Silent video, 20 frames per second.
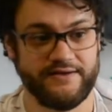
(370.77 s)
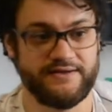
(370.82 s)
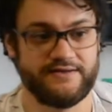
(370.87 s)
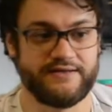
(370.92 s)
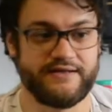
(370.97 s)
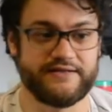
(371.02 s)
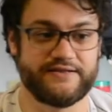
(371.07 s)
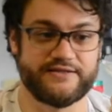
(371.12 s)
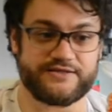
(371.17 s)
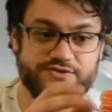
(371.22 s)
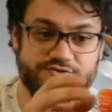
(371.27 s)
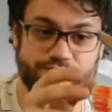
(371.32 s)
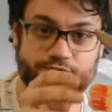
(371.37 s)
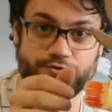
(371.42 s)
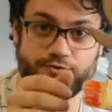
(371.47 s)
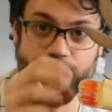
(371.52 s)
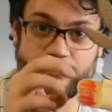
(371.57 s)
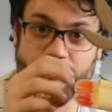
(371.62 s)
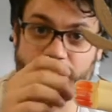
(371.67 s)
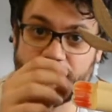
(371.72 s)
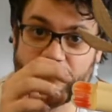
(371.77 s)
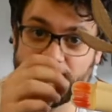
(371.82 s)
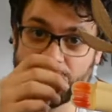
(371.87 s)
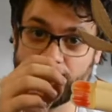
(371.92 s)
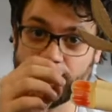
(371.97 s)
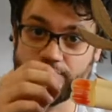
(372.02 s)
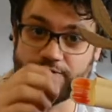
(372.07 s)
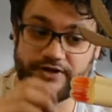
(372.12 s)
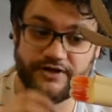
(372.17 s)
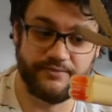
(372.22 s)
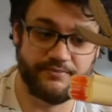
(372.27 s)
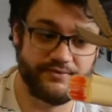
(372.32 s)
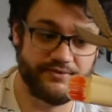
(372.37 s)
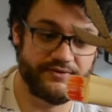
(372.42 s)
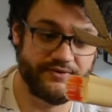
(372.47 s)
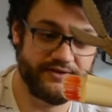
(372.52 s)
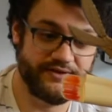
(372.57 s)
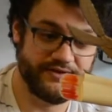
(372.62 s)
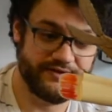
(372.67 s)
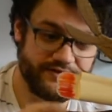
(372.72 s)
like the scroll can be rolled up,
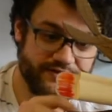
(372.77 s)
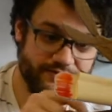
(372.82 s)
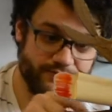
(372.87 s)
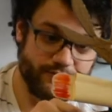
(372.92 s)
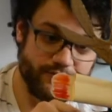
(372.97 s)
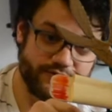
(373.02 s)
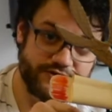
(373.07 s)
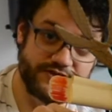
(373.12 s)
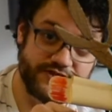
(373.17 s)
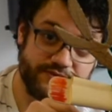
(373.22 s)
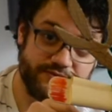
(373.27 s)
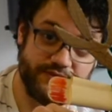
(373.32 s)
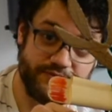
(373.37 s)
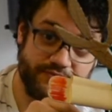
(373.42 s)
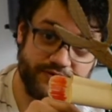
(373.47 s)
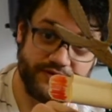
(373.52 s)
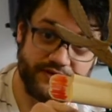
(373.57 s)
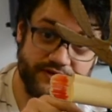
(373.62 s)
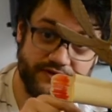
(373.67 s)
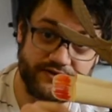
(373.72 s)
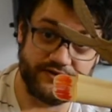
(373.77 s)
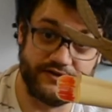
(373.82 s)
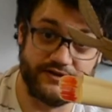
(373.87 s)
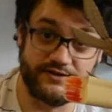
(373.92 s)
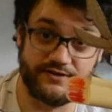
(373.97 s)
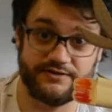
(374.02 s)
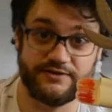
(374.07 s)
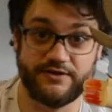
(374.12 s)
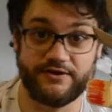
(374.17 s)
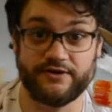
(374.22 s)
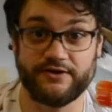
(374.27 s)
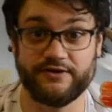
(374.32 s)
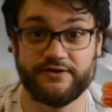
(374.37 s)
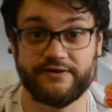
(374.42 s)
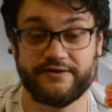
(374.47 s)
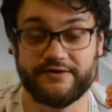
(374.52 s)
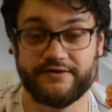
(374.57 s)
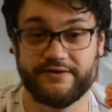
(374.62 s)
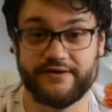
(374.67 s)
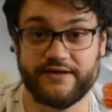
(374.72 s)
the words can be put into the heart,